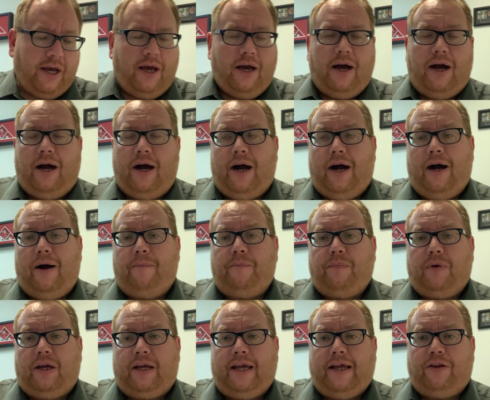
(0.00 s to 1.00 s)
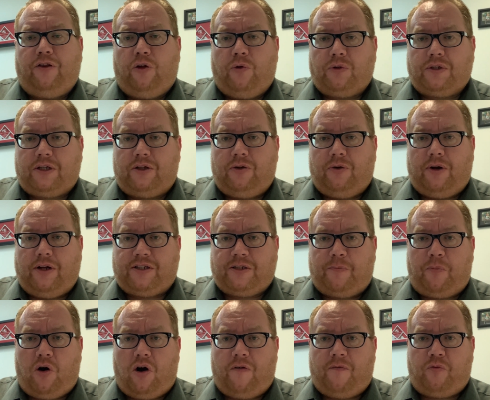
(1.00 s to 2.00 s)
getting those cleared as a
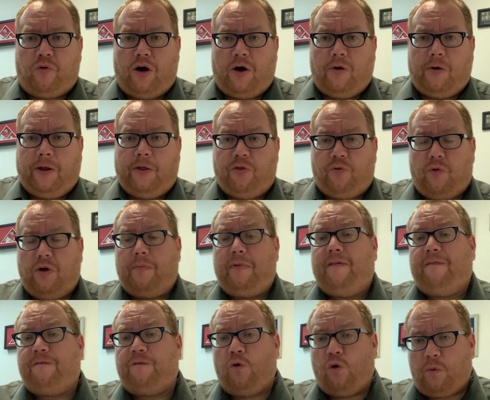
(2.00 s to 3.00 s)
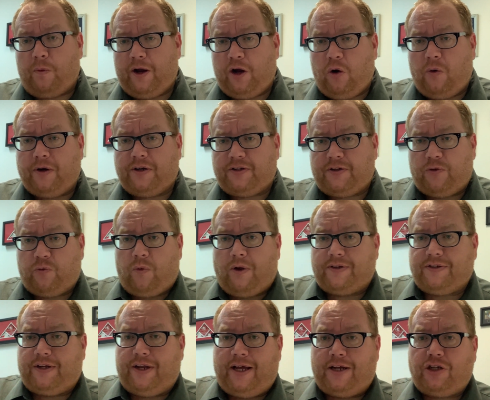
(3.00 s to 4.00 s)
part of Priority 3 before we go into the
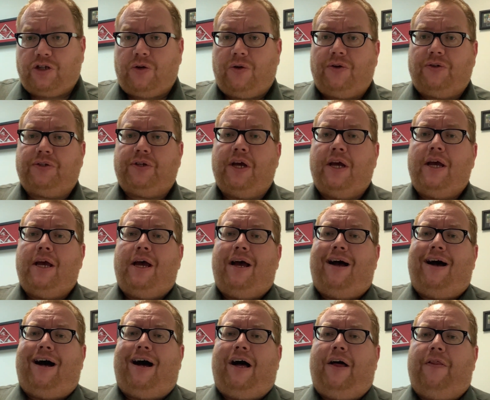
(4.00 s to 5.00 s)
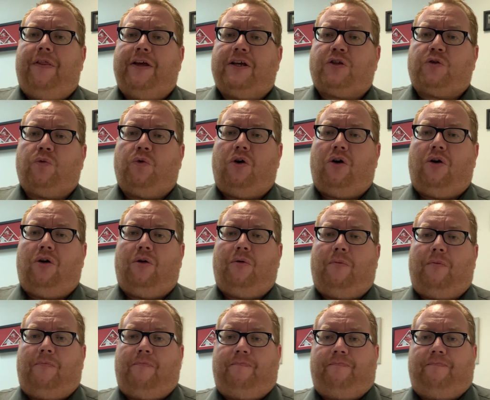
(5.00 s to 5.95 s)
residentials. This will